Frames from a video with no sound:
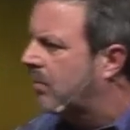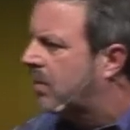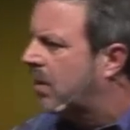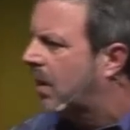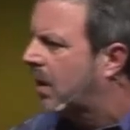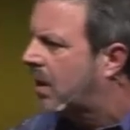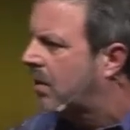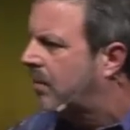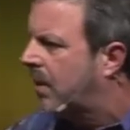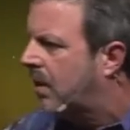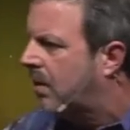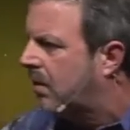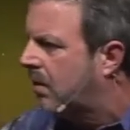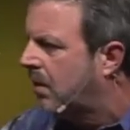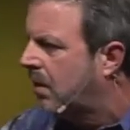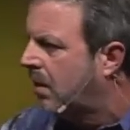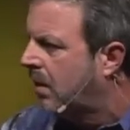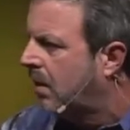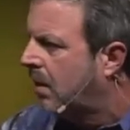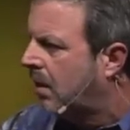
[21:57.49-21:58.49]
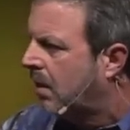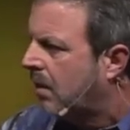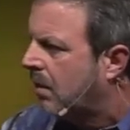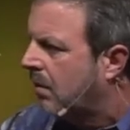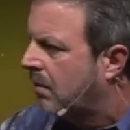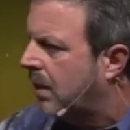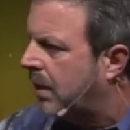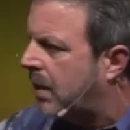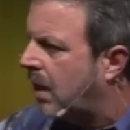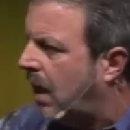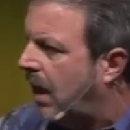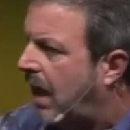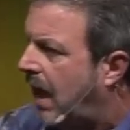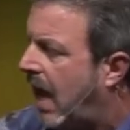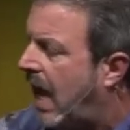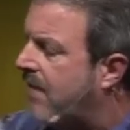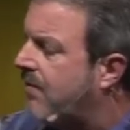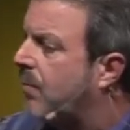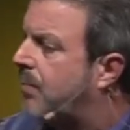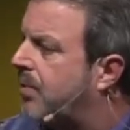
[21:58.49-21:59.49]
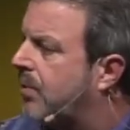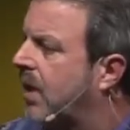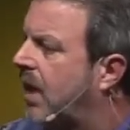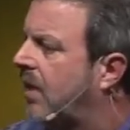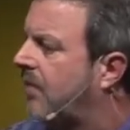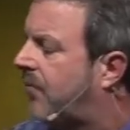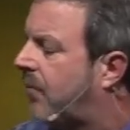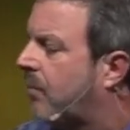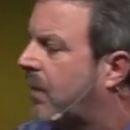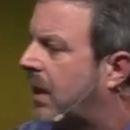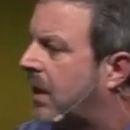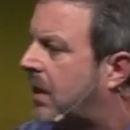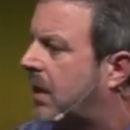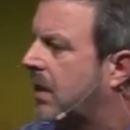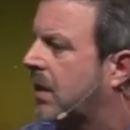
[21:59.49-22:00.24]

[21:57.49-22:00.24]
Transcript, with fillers: I'm talking about. Like, I have a plan for my